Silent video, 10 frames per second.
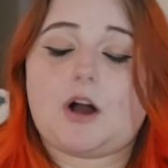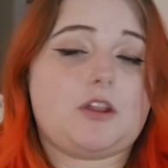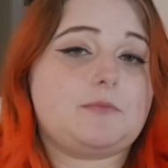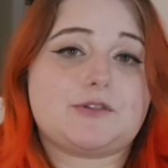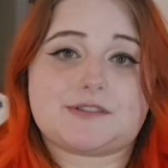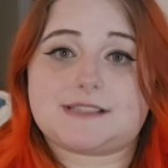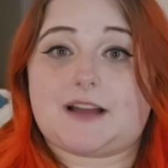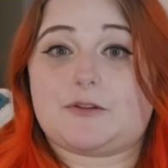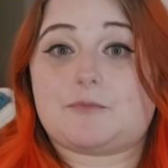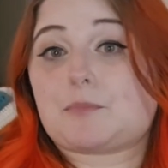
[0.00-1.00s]
All emotions
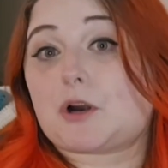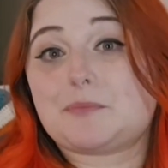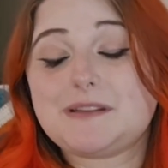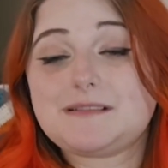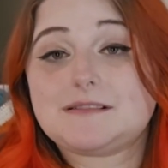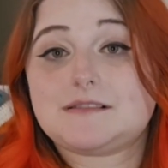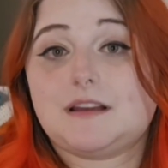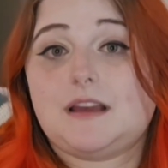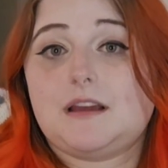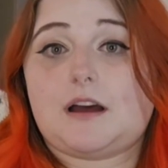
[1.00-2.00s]
have a purpose.
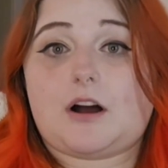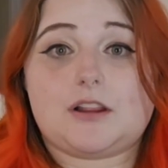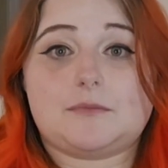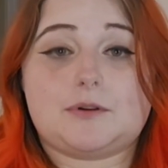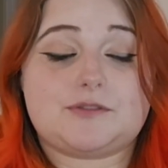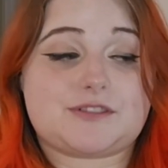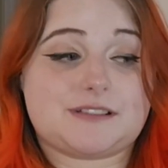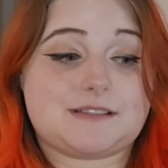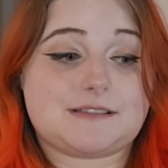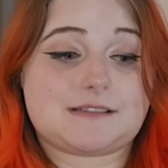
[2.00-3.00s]
All
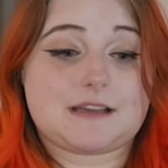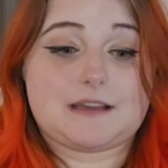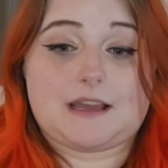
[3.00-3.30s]
emotions